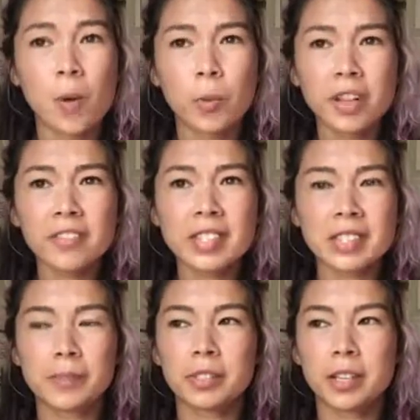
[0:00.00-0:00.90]
One of the
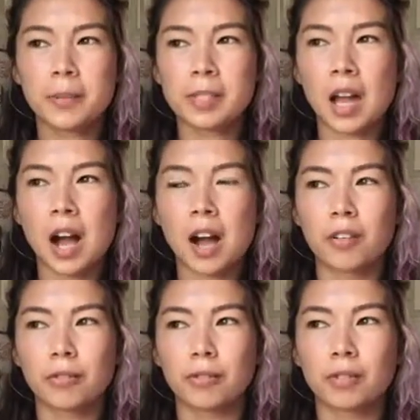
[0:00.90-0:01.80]
symptoms
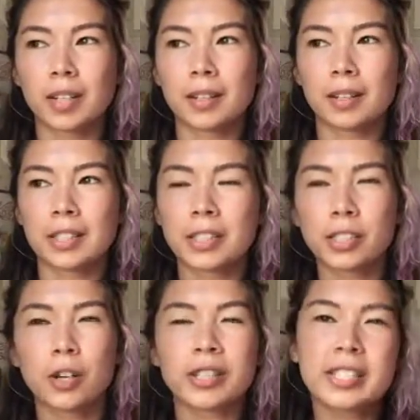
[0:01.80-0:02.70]
of, it's
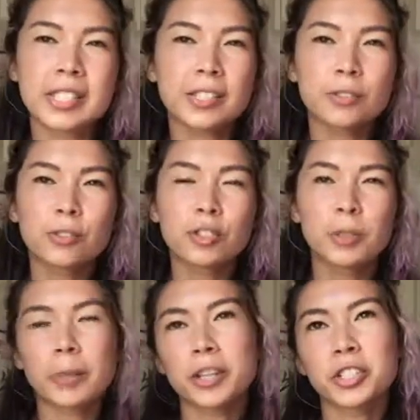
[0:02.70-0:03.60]
called seasonal
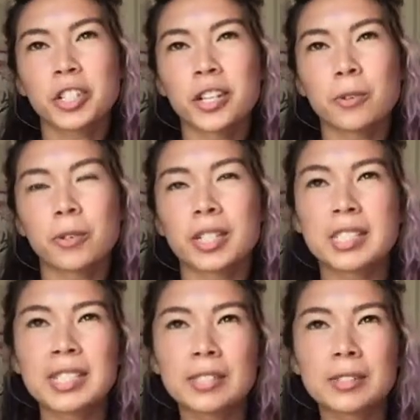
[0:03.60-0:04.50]
depression or
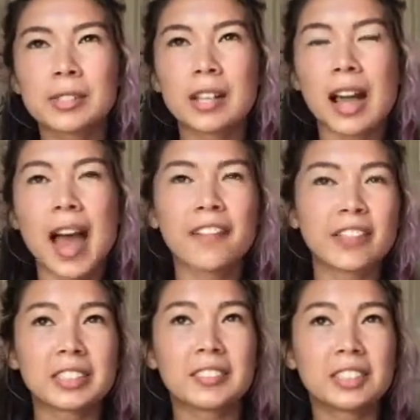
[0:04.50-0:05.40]
seasonal
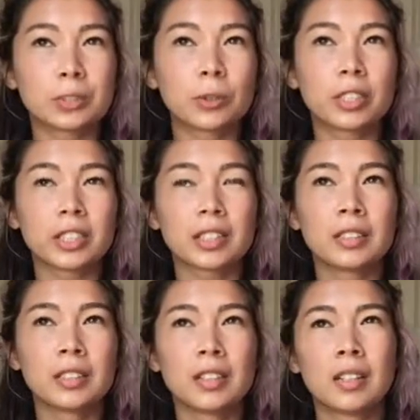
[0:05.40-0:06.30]
affective disorder.
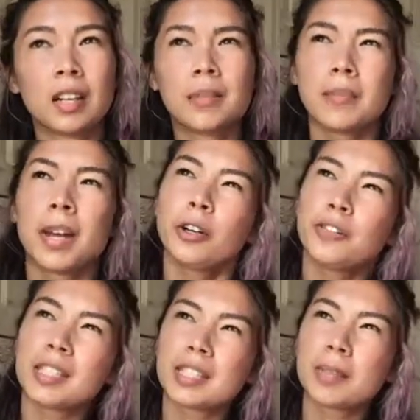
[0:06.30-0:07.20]
I don't know
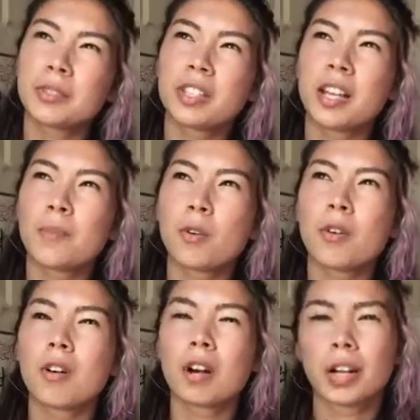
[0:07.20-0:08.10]
if it's a symptom
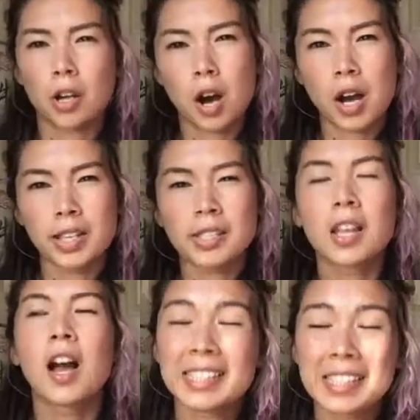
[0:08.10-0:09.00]
or a cause.
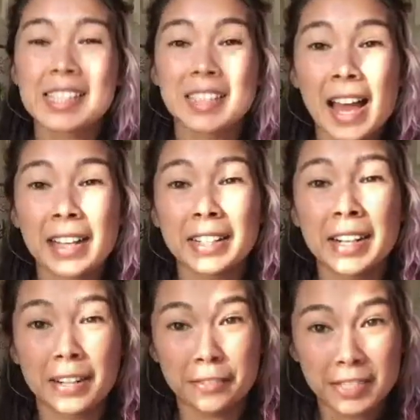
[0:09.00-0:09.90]
It's the
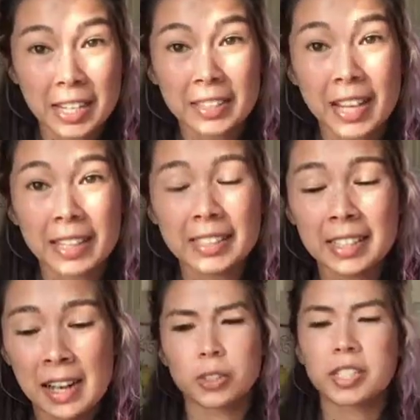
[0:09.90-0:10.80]
lack of sunlight.
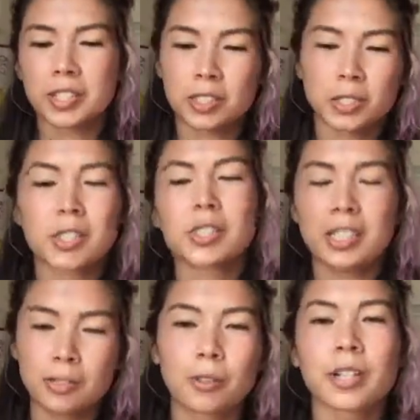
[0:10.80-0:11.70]
So it's
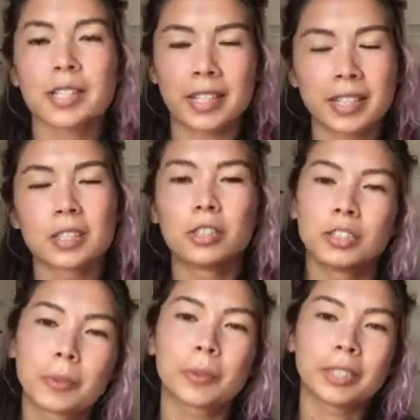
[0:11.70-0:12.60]
seasonal because like
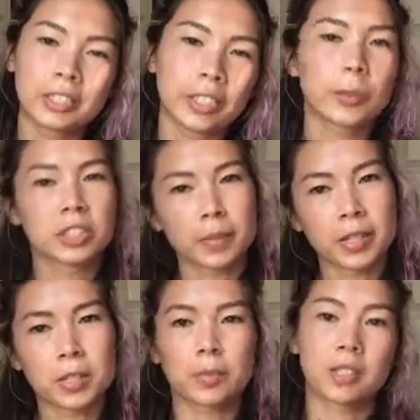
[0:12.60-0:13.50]
typically during winter
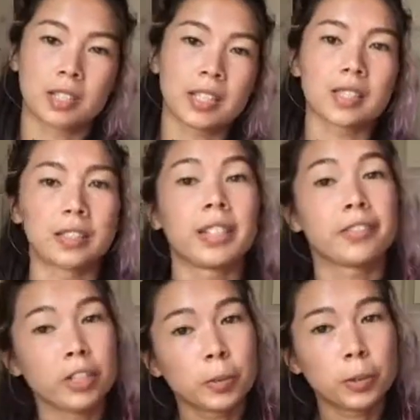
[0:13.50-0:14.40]
months when there's less sunlight
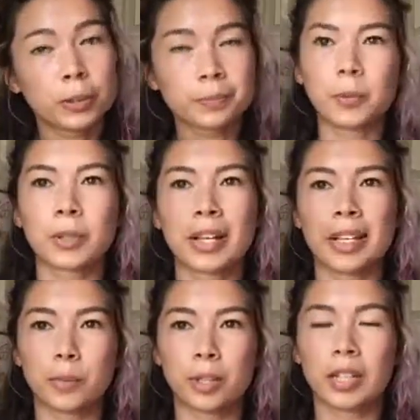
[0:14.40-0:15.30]
available, people kind
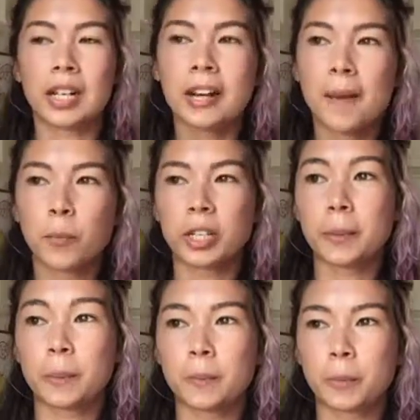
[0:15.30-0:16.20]
of get more
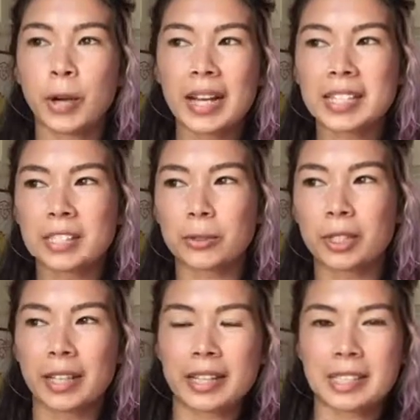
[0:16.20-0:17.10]
depressed,
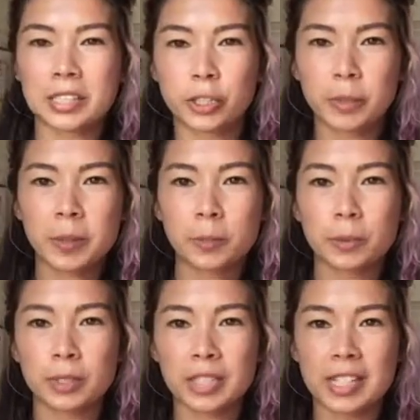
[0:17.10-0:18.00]
or like certain
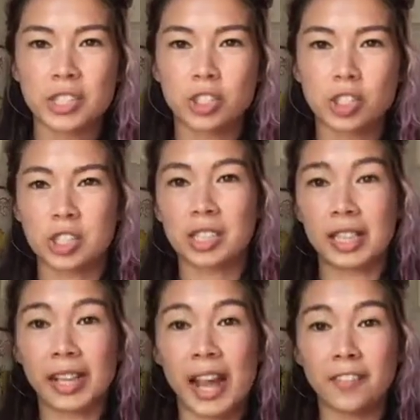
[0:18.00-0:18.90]
people tend to just
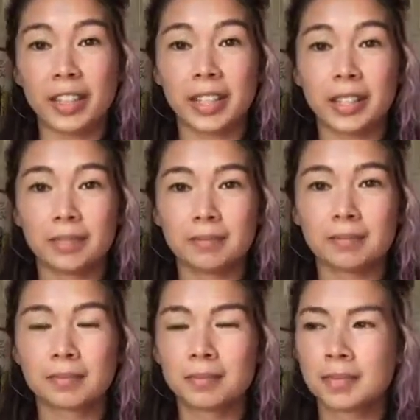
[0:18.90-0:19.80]
like have like a
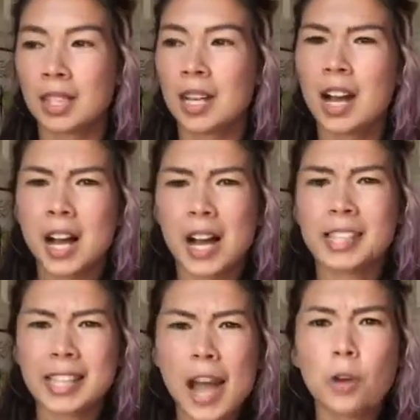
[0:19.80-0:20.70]

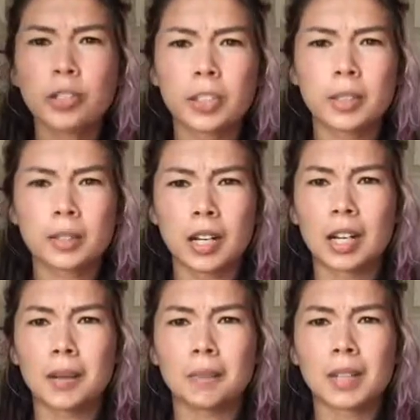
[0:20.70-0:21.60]
down
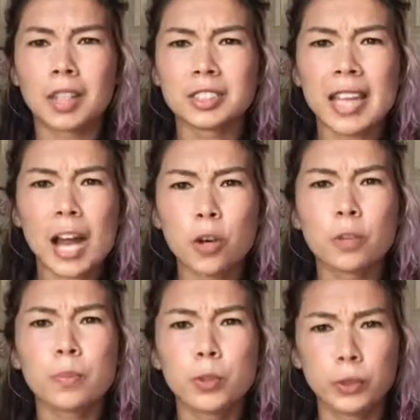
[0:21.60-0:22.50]

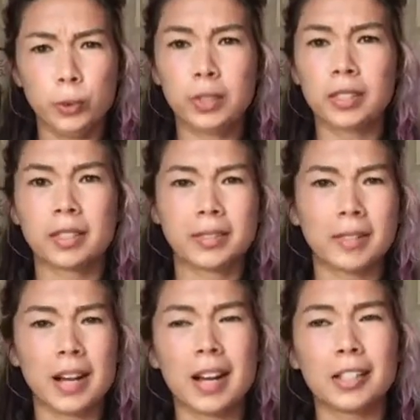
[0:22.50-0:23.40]
mood.
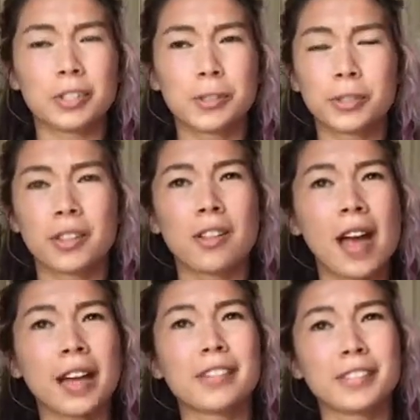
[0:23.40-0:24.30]
Due to the
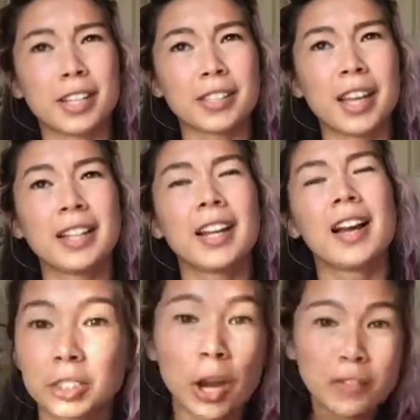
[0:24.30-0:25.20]
lack of sunlight.
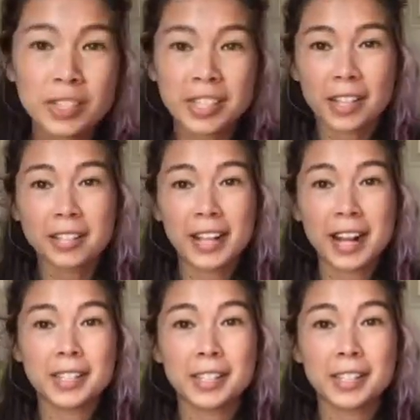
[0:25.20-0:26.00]
So obviously lack of sunlight